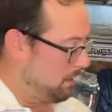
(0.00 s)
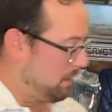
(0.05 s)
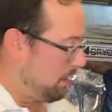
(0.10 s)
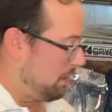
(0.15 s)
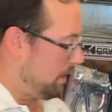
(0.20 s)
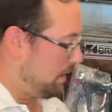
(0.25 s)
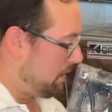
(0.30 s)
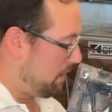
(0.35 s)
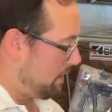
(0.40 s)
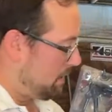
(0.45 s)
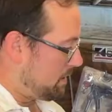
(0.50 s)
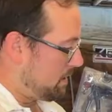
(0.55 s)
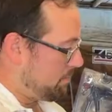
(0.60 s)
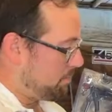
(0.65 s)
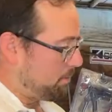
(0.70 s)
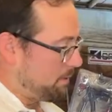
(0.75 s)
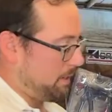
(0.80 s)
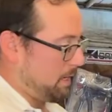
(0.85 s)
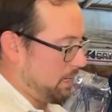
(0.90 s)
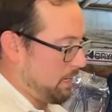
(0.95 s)
and then
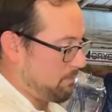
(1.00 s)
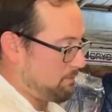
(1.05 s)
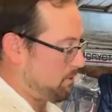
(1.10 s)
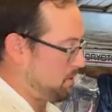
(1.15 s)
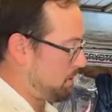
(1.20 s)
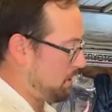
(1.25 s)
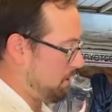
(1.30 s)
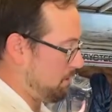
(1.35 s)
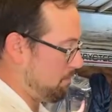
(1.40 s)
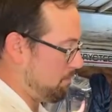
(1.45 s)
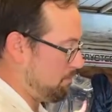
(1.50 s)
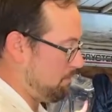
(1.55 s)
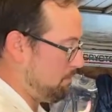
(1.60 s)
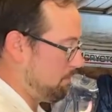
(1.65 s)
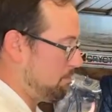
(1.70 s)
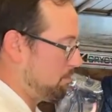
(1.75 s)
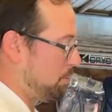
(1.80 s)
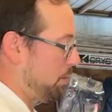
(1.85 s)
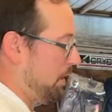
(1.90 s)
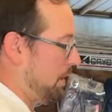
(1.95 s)
typically have some
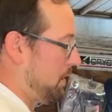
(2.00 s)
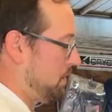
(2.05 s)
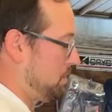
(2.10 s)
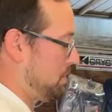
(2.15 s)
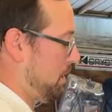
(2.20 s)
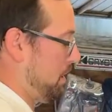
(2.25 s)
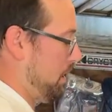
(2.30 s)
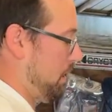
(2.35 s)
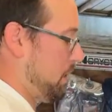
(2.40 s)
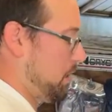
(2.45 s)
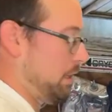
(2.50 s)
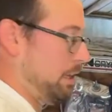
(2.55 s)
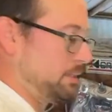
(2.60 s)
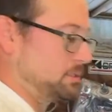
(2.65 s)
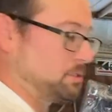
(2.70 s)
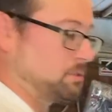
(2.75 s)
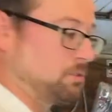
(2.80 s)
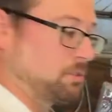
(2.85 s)
brass and electrical